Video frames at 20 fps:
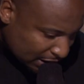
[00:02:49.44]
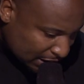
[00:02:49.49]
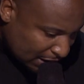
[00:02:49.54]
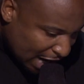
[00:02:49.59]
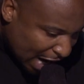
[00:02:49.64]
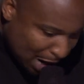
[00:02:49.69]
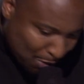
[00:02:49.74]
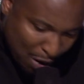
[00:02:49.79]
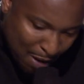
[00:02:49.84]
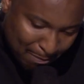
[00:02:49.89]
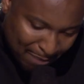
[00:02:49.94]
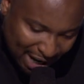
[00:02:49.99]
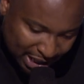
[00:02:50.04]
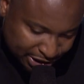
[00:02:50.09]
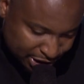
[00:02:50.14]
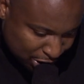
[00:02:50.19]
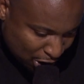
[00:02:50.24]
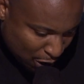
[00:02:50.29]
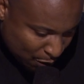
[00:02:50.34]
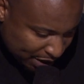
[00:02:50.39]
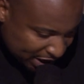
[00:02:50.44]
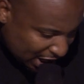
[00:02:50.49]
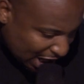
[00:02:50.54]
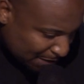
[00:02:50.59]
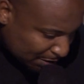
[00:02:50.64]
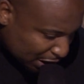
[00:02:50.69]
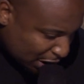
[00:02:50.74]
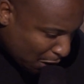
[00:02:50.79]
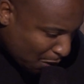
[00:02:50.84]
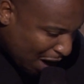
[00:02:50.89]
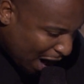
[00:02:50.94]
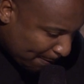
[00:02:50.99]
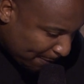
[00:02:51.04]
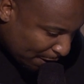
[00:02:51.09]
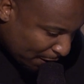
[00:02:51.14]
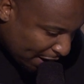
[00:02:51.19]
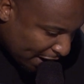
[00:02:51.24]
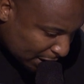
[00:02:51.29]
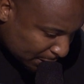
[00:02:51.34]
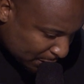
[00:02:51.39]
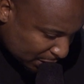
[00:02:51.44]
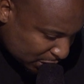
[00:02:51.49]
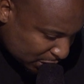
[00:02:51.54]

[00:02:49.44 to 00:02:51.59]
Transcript: I want Mike to know we came to cooperate.